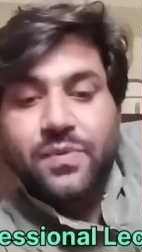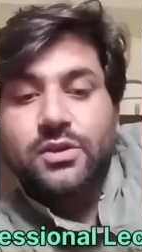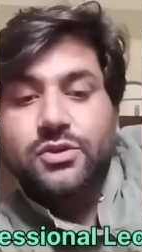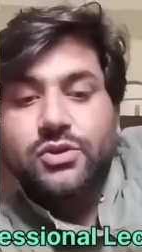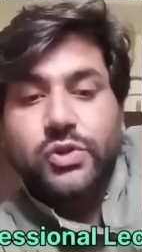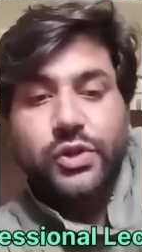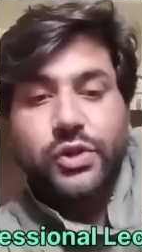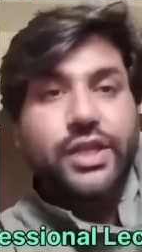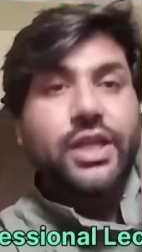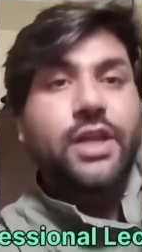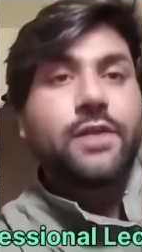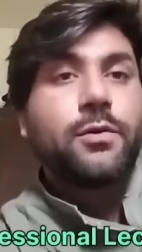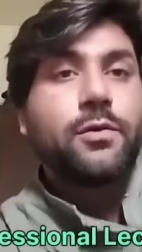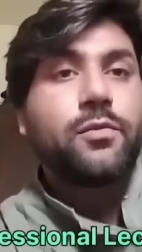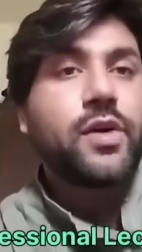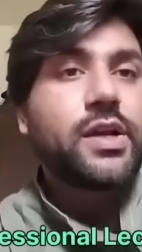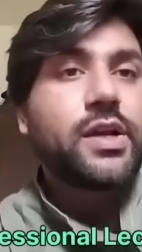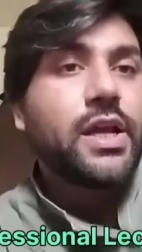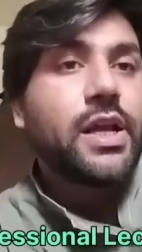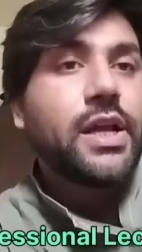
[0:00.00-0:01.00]
So dear
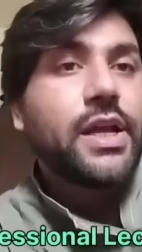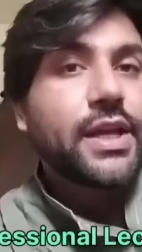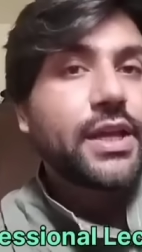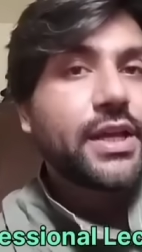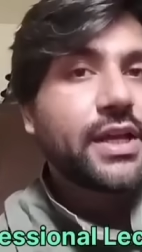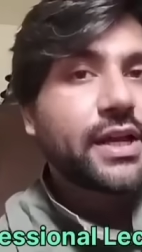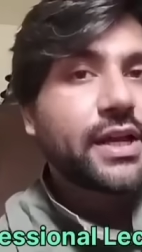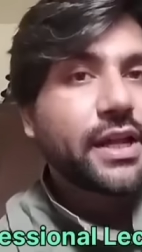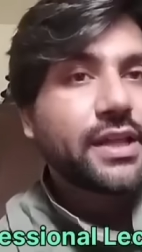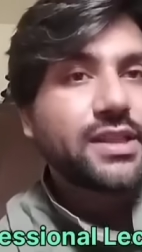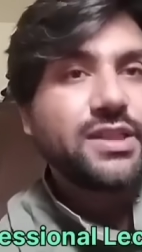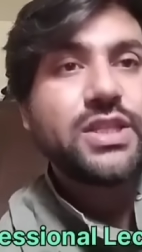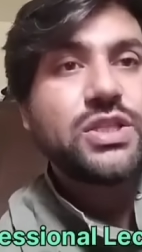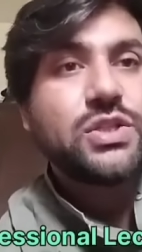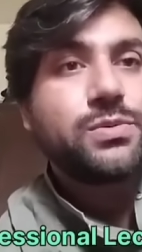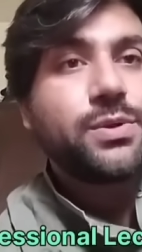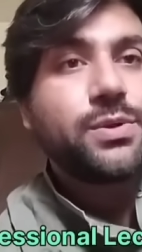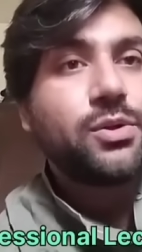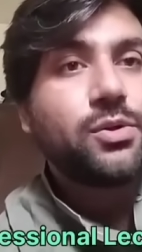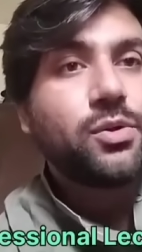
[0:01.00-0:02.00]
viewer, here in
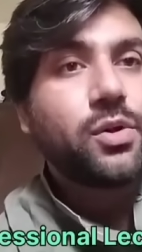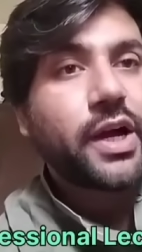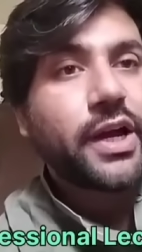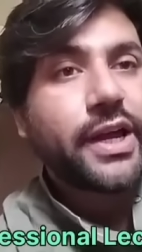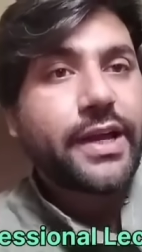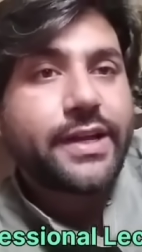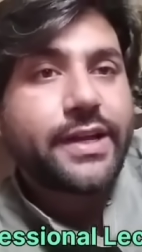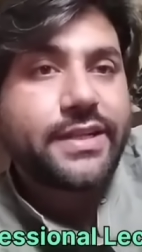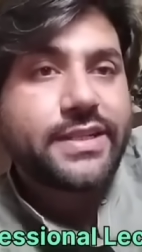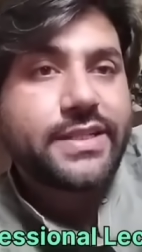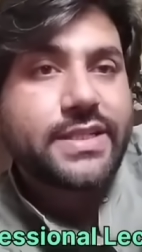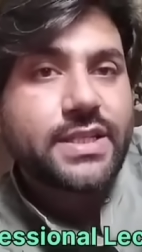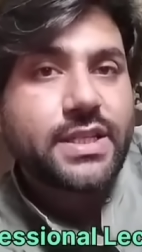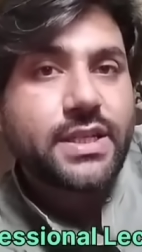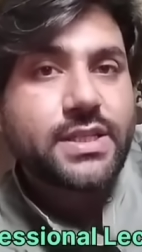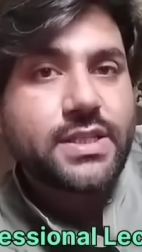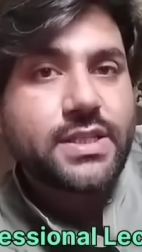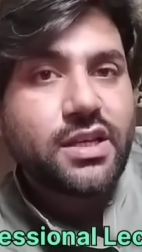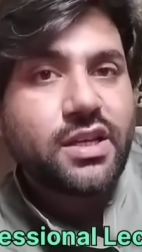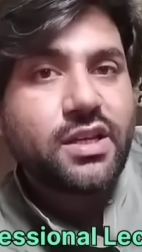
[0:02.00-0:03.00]
this video I had
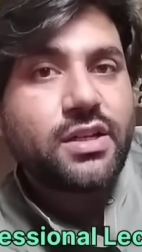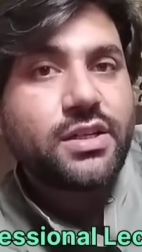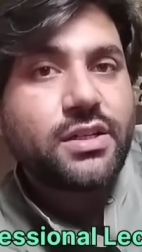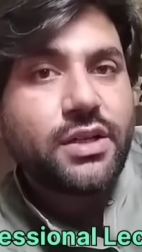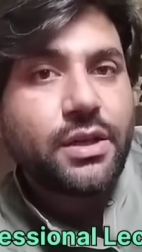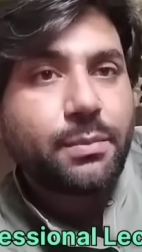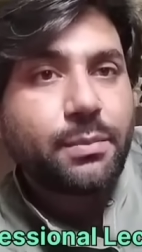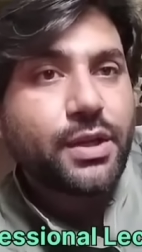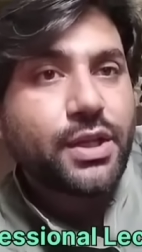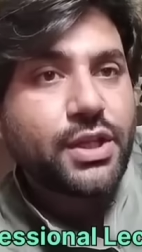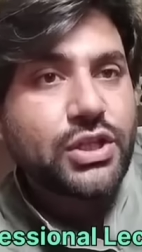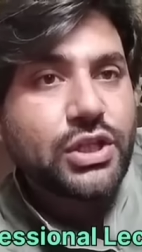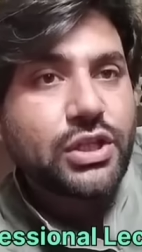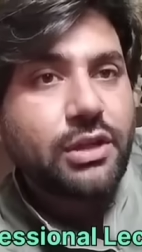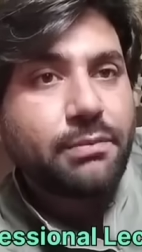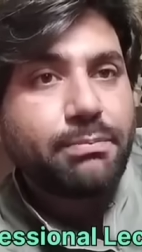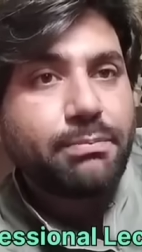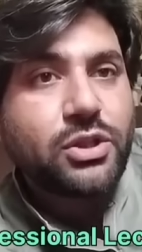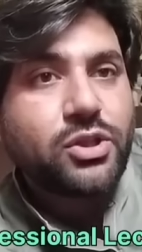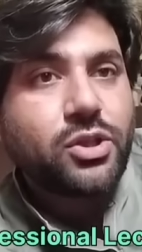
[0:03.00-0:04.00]
discussed the
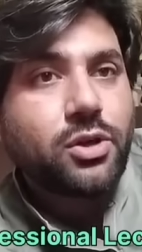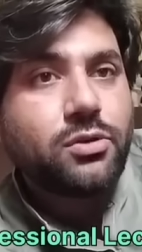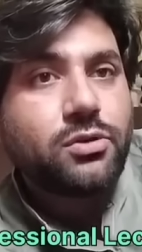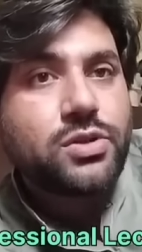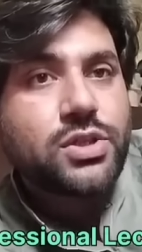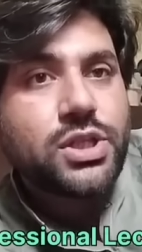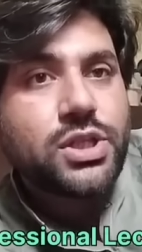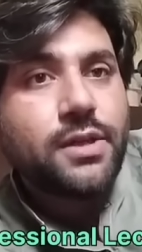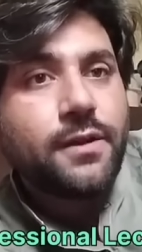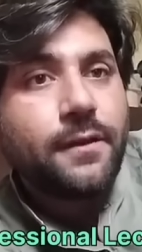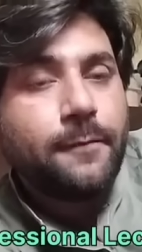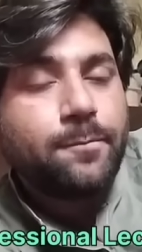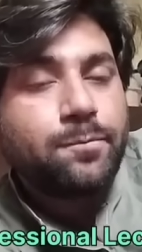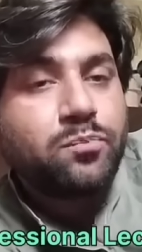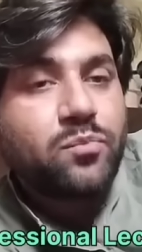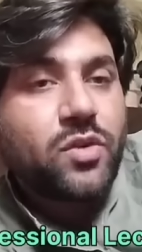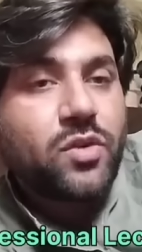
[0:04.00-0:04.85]
definition of pathology,